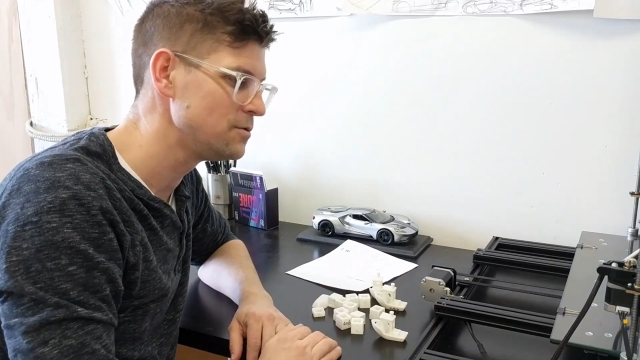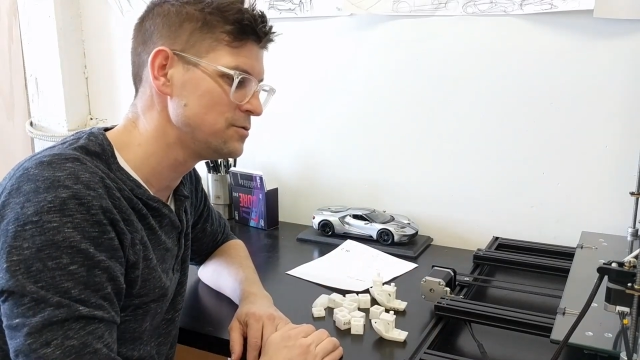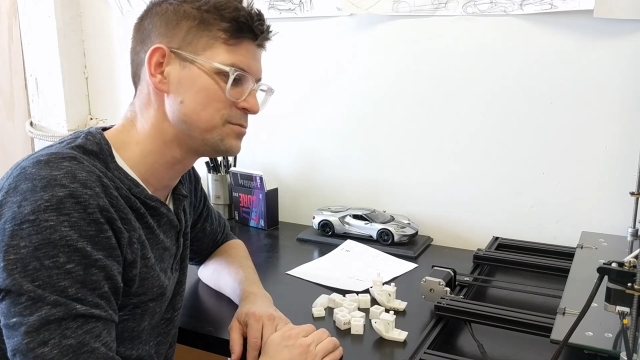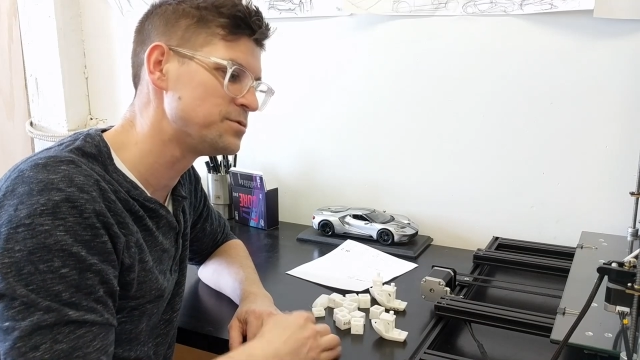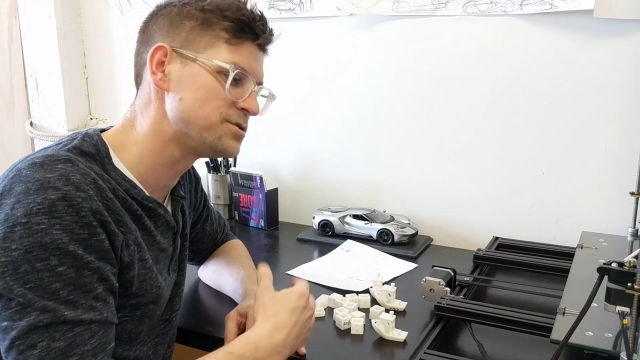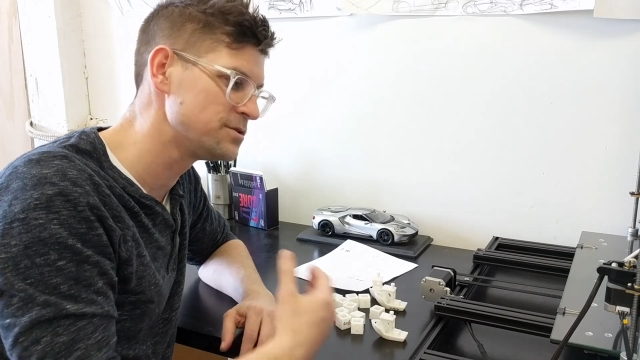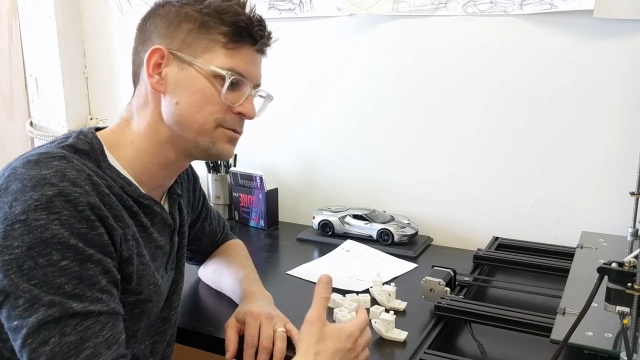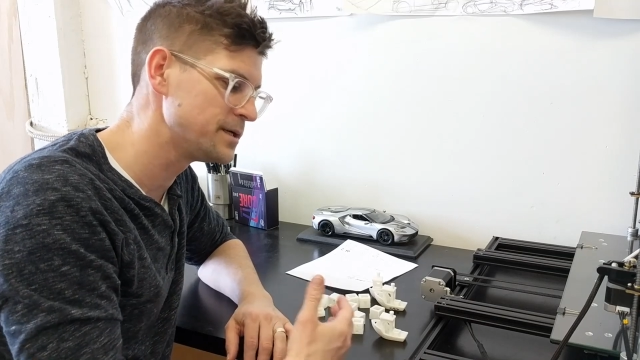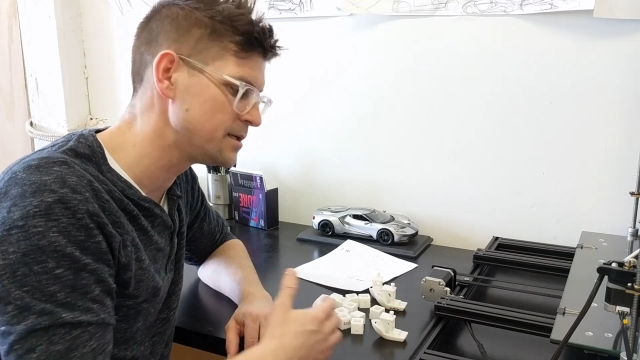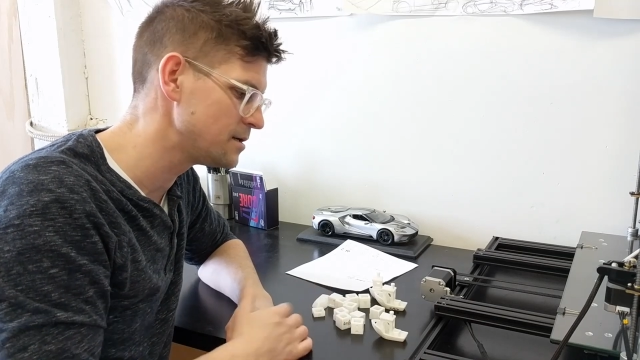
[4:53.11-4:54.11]
who's
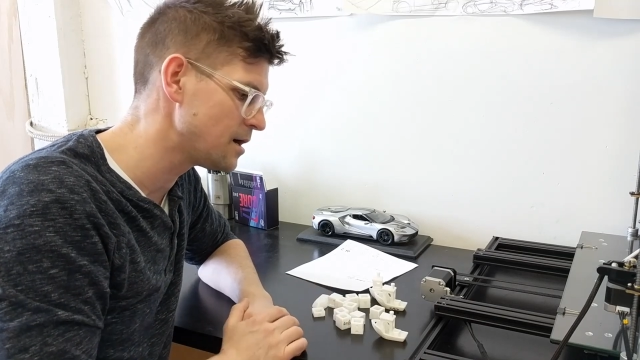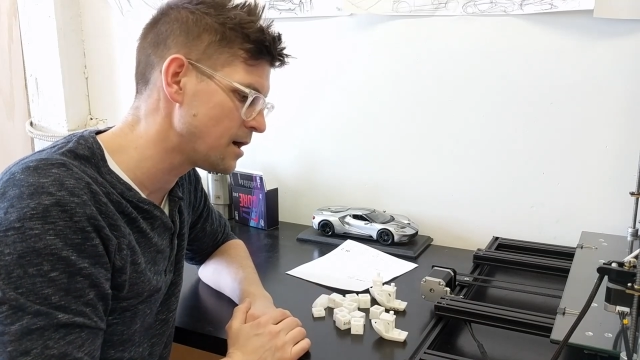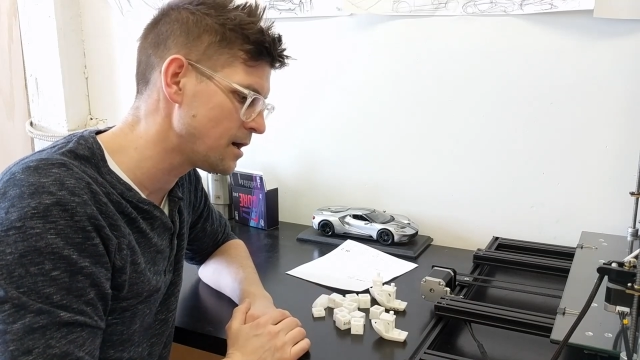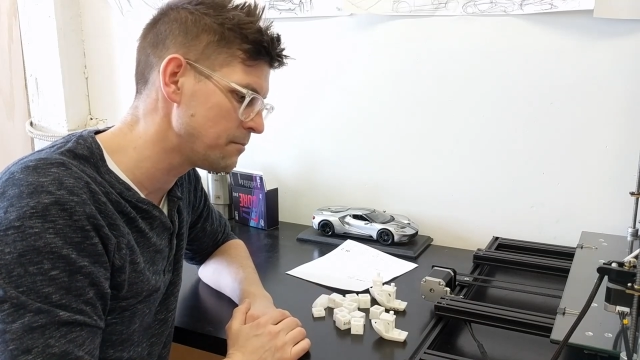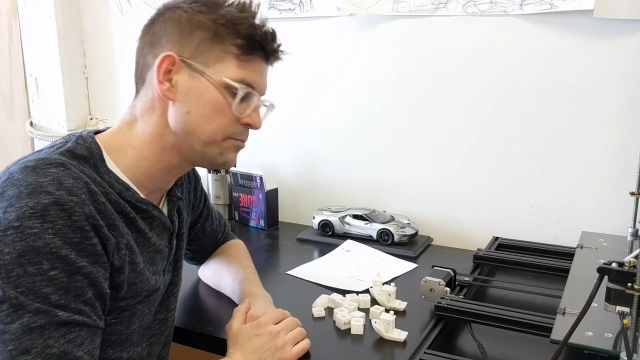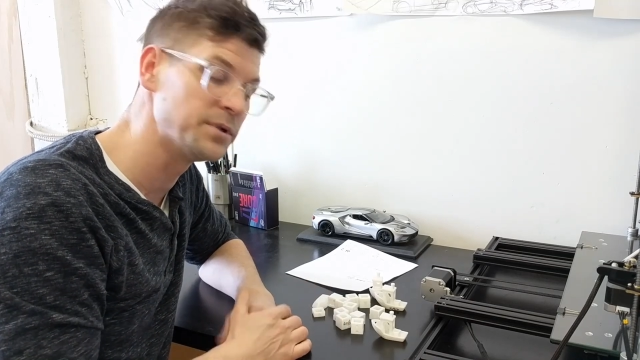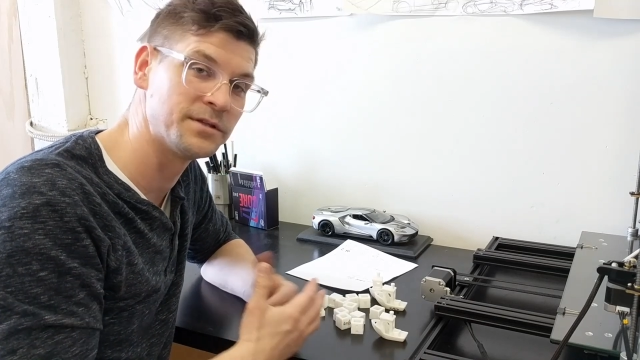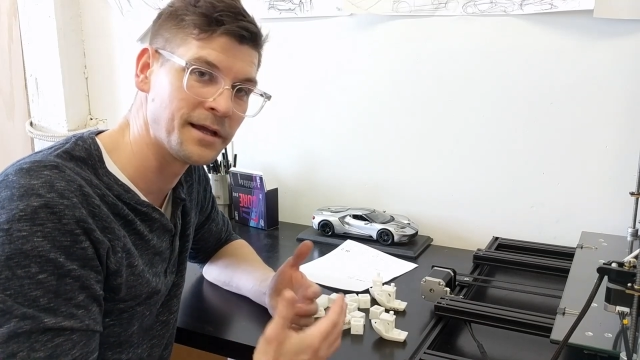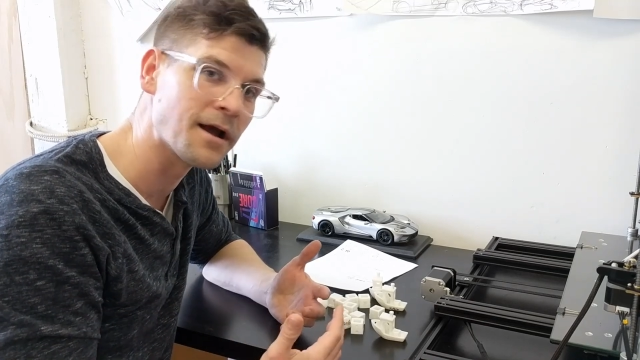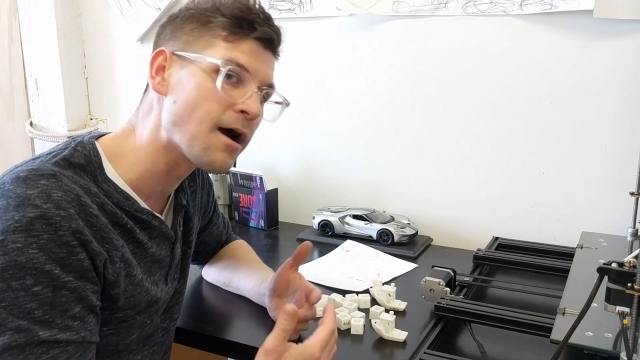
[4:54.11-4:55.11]
pursuing
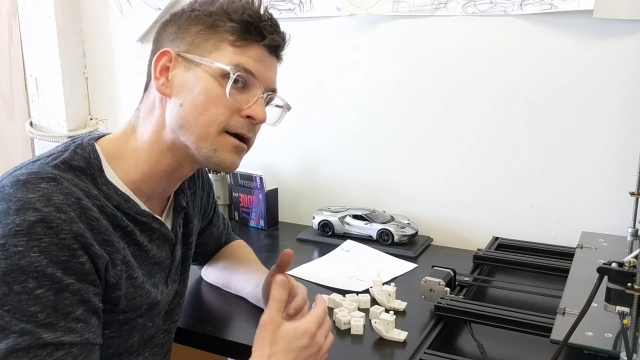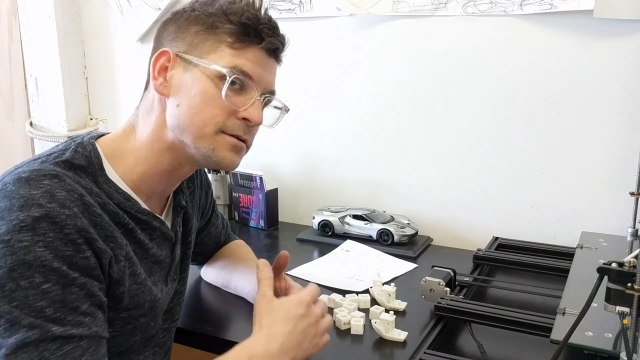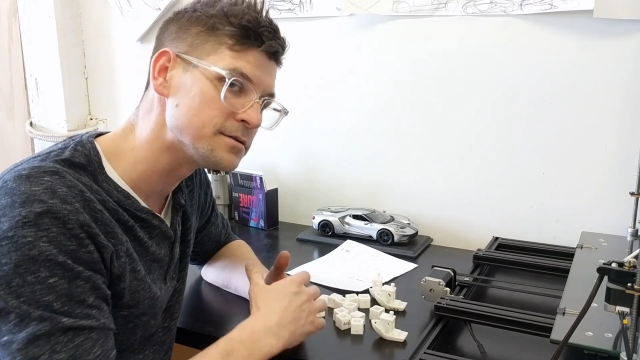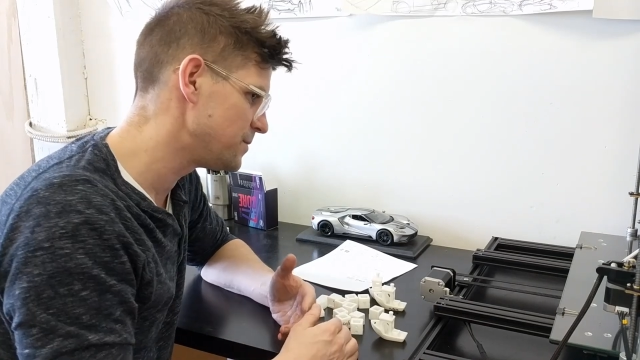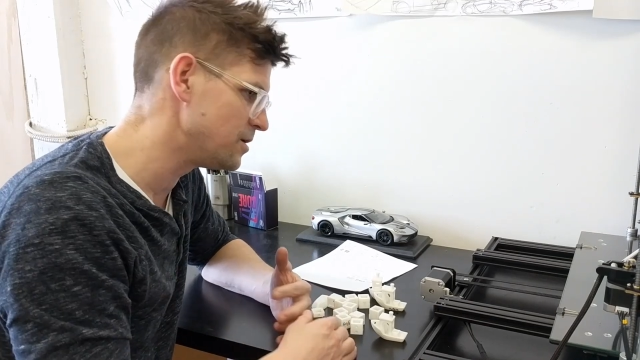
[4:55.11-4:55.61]
building cars,